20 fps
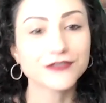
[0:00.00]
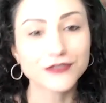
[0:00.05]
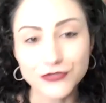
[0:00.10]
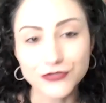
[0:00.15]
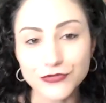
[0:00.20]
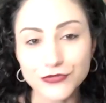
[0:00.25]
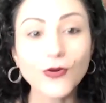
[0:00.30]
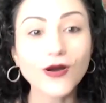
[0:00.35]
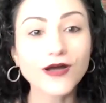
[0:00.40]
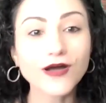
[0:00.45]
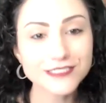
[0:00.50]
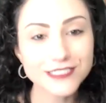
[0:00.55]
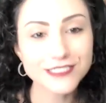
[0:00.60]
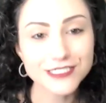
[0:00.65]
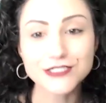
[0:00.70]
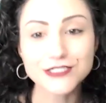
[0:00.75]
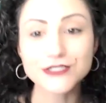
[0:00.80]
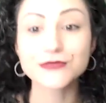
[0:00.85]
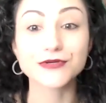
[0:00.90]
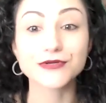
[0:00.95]
you want to
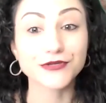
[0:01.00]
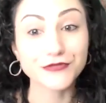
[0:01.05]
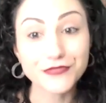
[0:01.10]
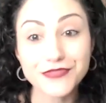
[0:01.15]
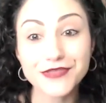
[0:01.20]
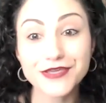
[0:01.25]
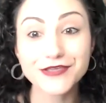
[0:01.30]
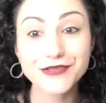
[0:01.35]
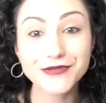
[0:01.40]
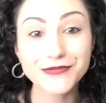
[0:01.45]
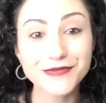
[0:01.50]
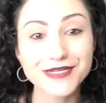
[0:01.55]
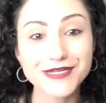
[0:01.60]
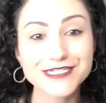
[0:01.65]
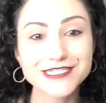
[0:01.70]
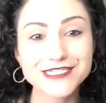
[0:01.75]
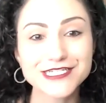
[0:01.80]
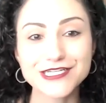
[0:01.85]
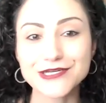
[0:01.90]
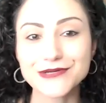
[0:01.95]
do or you think you want
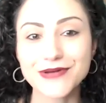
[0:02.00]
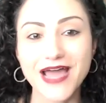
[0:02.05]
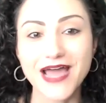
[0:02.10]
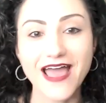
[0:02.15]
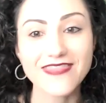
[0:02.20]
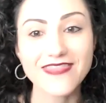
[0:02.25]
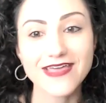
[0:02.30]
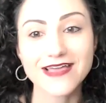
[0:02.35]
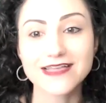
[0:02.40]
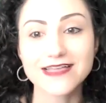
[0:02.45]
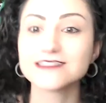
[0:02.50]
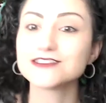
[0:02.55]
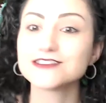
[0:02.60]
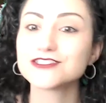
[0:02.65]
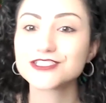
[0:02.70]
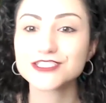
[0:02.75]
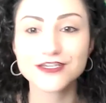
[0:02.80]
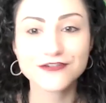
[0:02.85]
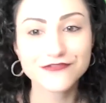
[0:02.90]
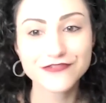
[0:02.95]
to do, and then
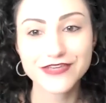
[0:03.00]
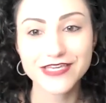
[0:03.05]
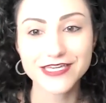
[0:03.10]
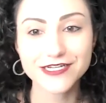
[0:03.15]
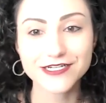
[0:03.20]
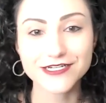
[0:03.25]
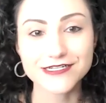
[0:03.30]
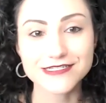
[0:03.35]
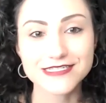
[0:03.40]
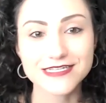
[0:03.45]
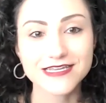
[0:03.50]
shift gears.